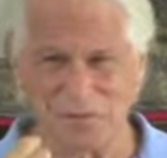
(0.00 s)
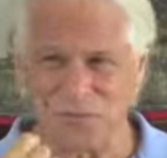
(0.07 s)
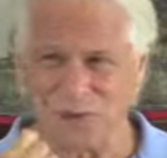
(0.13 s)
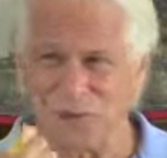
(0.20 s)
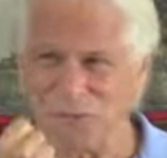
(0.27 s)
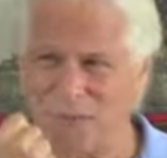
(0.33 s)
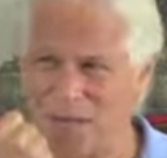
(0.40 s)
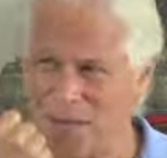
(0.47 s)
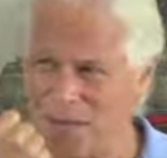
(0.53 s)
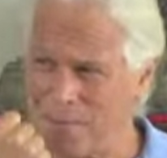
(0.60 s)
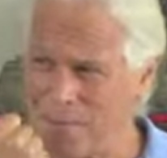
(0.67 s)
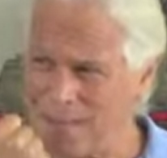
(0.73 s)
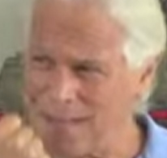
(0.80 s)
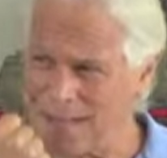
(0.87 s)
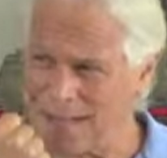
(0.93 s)
from
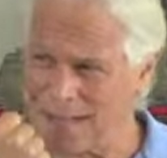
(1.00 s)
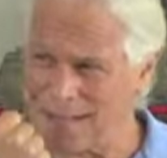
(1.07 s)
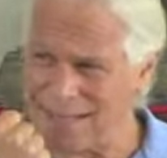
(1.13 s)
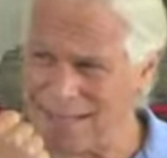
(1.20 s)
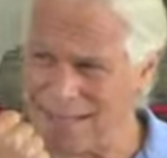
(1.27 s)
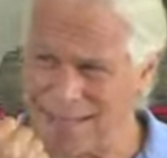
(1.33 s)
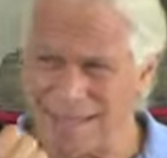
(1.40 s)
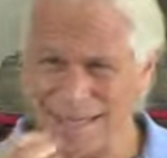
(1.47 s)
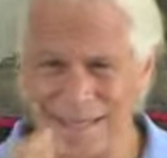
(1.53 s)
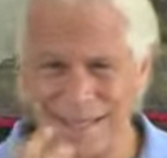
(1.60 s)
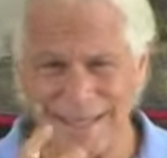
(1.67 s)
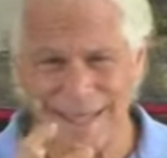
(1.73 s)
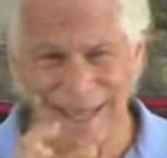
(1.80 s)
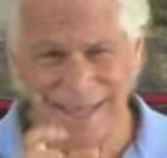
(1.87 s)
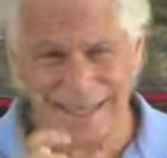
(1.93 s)
a mind
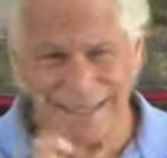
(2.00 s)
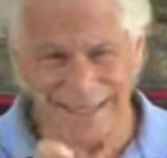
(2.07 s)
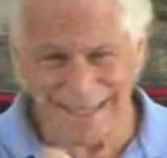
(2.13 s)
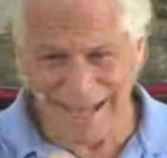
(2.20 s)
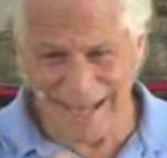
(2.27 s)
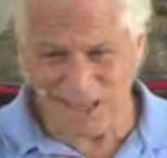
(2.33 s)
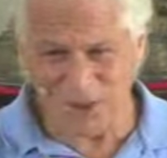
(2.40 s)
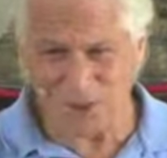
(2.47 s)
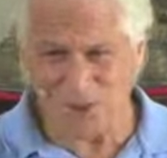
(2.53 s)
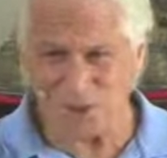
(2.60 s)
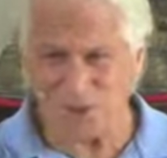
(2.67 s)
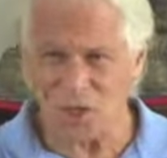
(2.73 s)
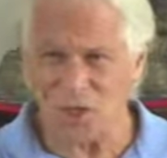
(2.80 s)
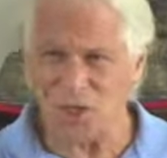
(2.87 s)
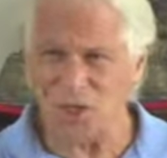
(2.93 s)
that
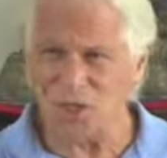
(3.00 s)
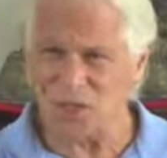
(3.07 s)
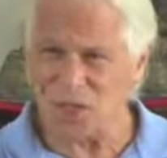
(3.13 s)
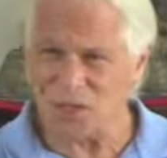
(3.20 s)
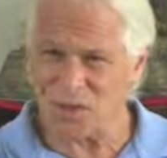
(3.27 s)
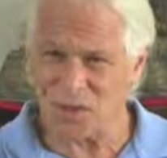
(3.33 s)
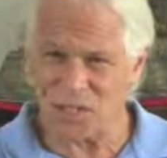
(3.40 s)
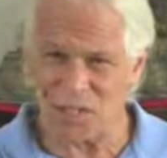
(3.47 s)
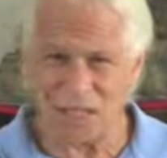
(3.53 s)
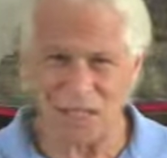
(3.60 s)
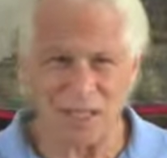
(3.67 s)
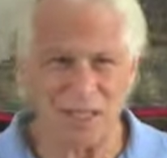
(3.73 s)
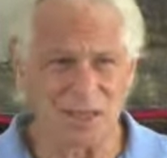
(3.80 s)
attaches to the thing.